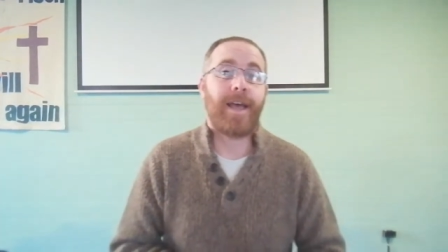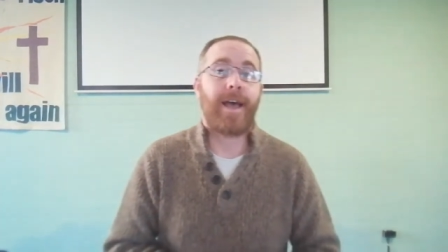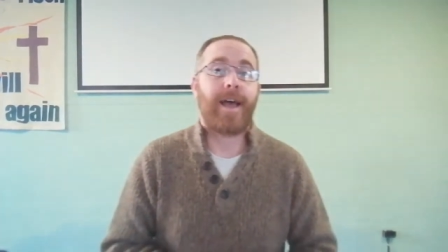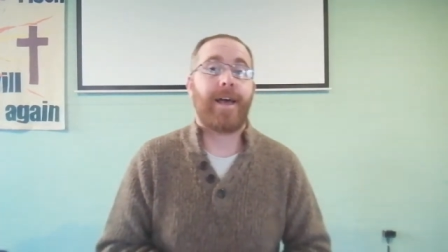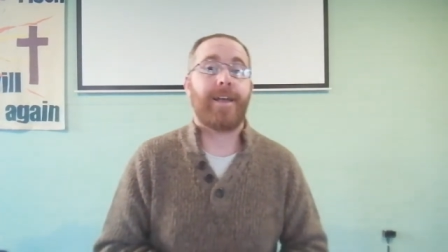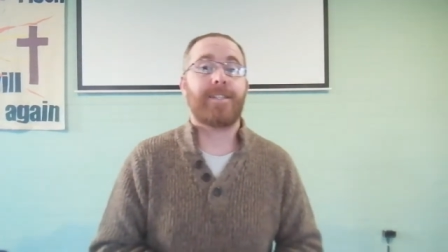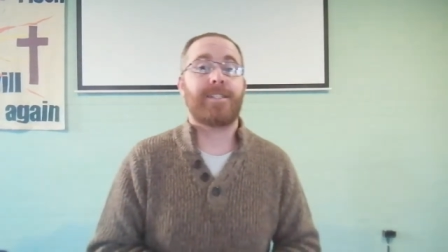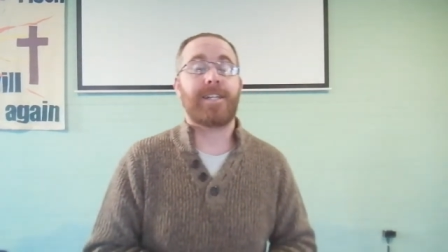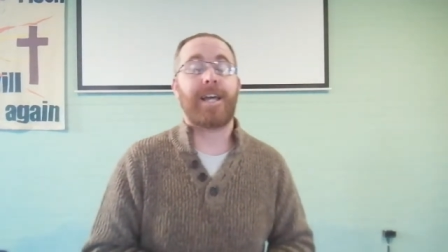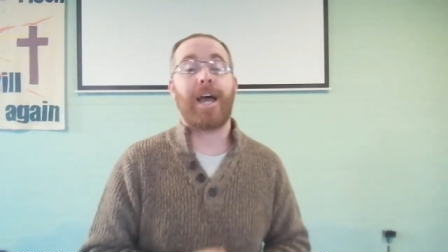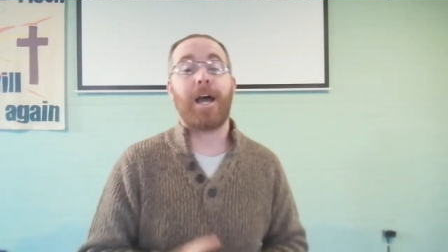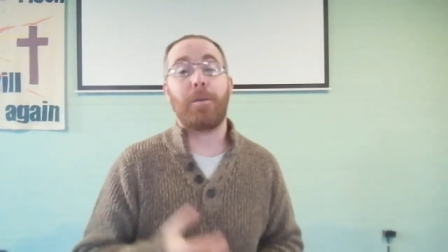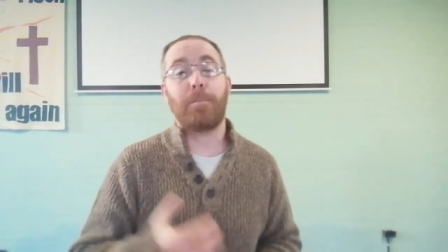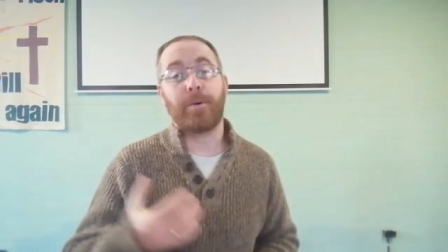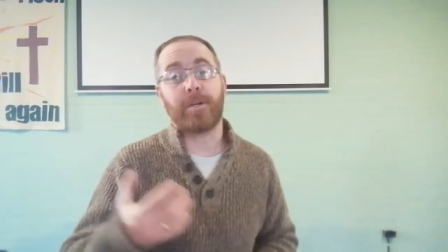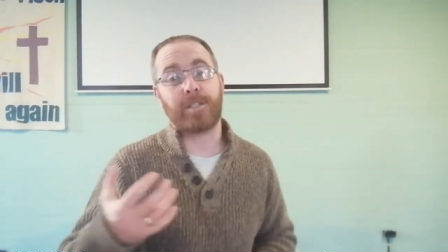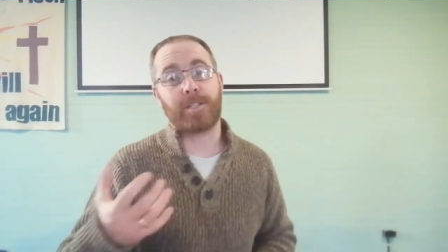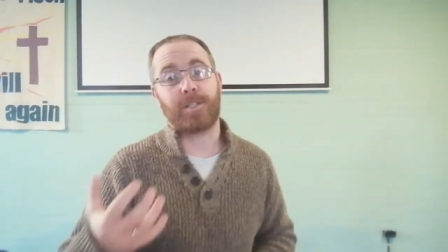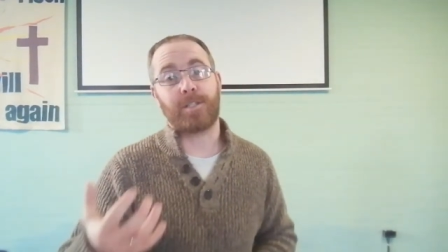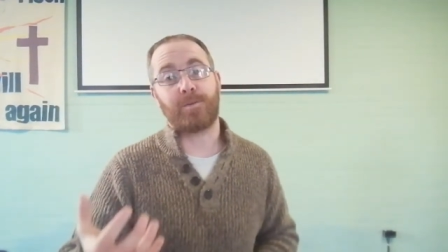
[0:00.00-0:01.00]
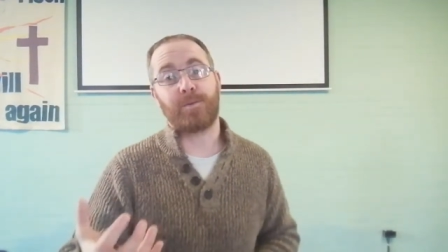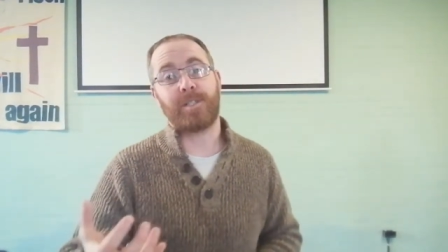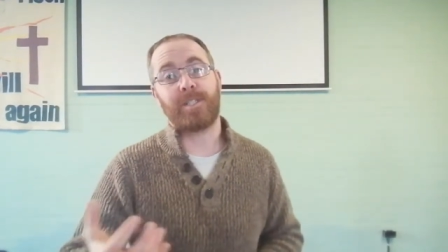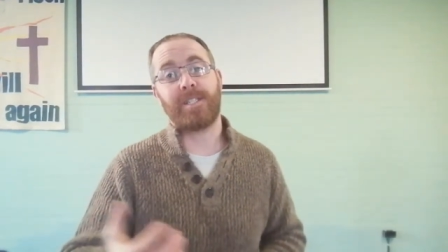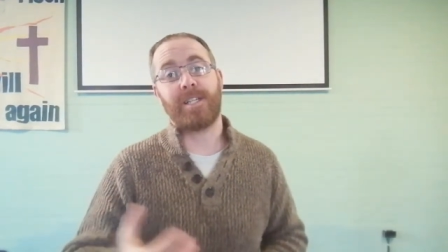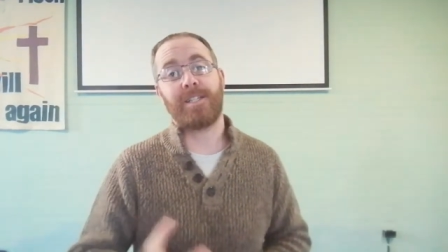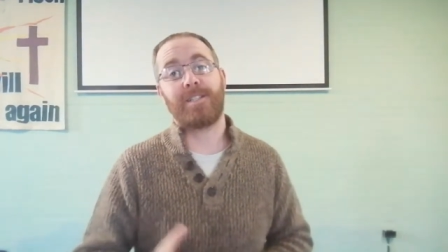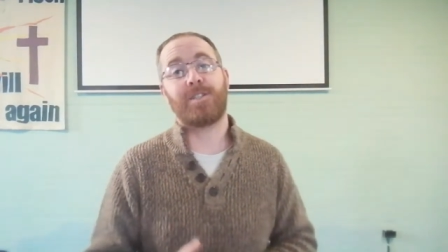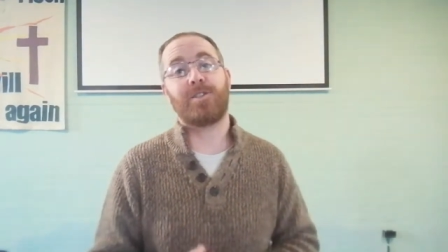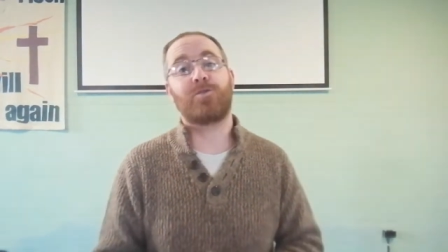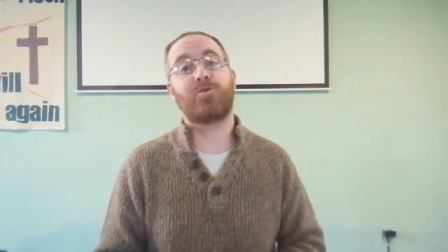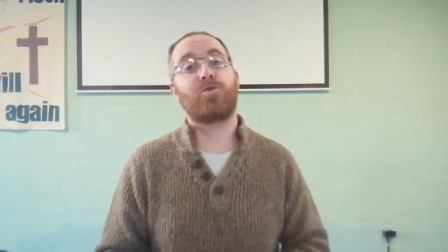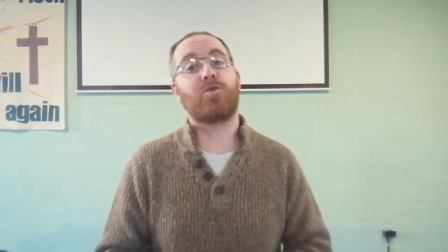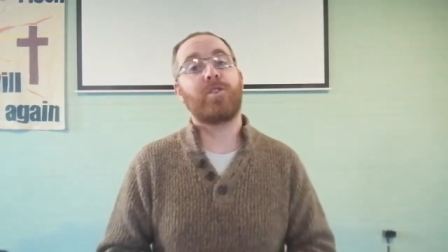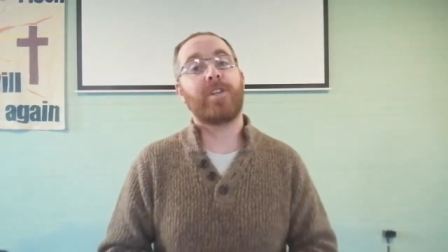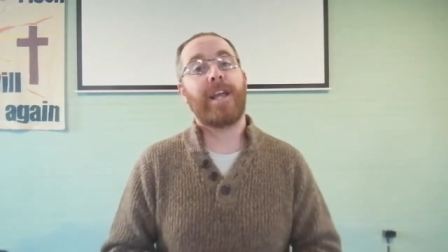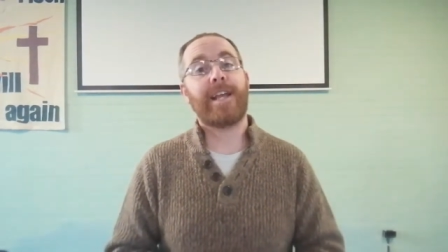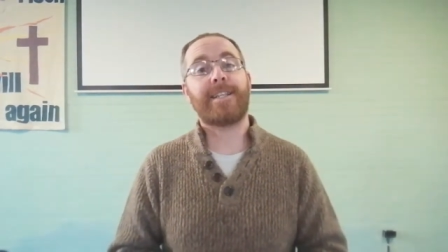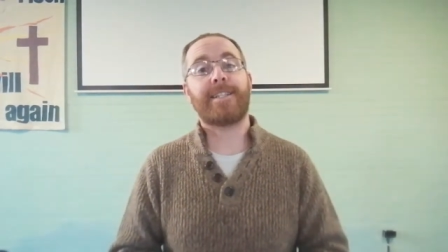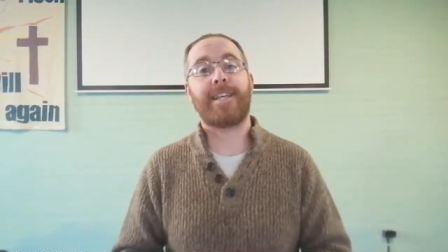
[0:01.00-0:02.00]
and to help us as we seek to draw
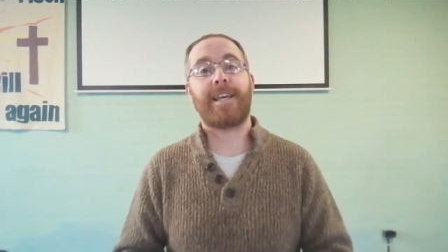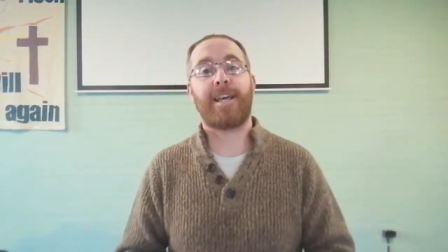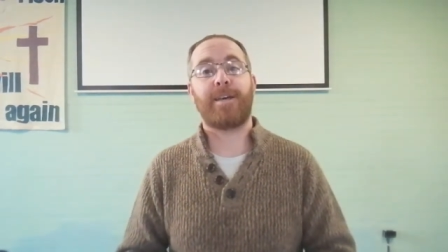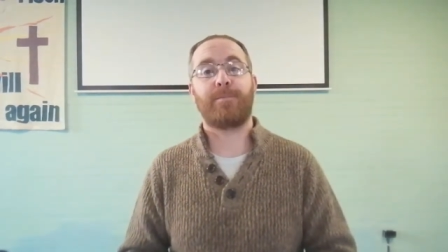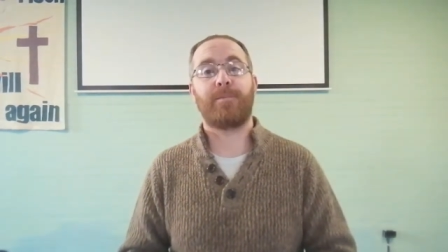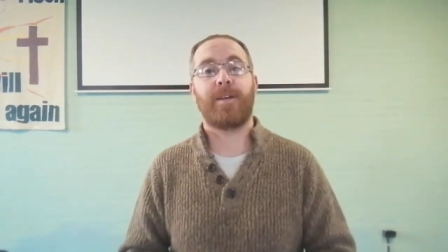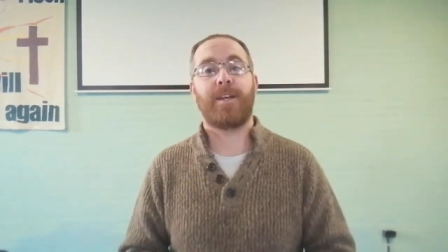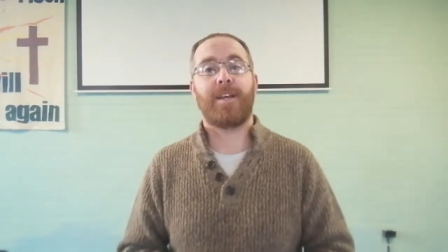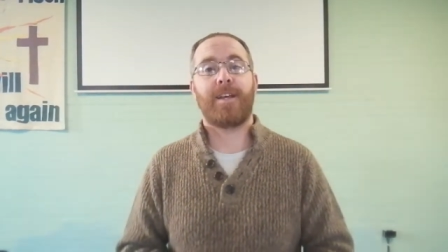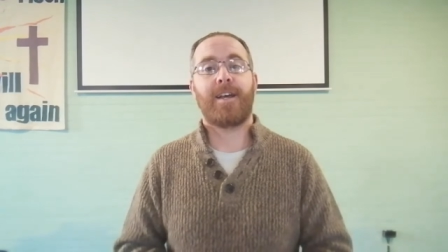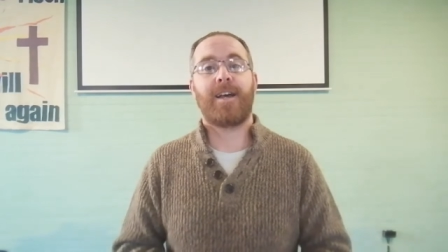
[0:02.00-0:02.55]
near to him